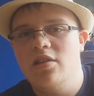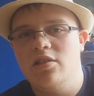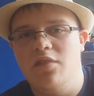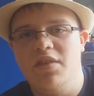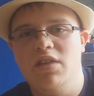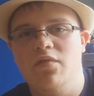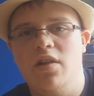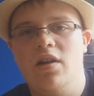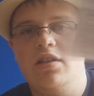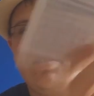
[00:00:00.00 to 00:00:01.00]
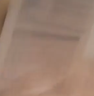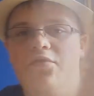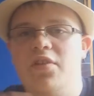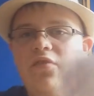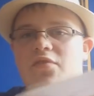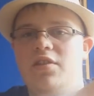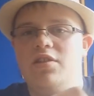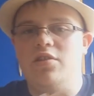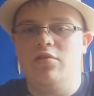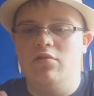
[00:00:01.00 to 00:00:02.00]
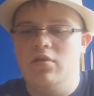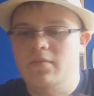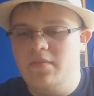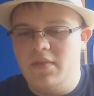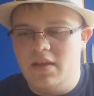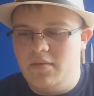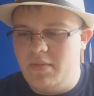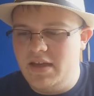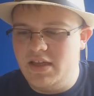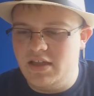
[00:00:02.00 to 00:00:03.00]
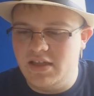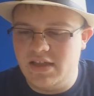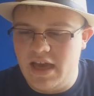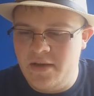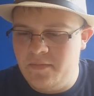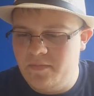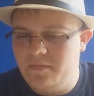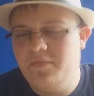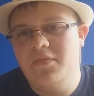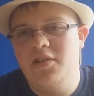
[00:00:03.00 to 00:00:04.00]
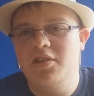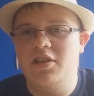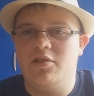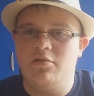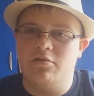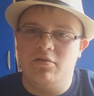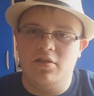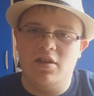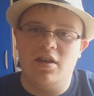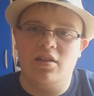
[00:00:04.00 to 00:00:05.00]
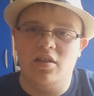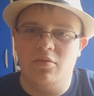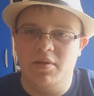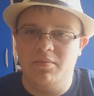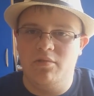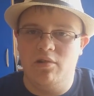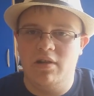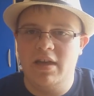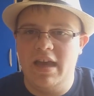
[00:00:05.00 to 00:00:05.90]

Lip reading: Slovene words, feel free to basically say you need to learn a little bit more.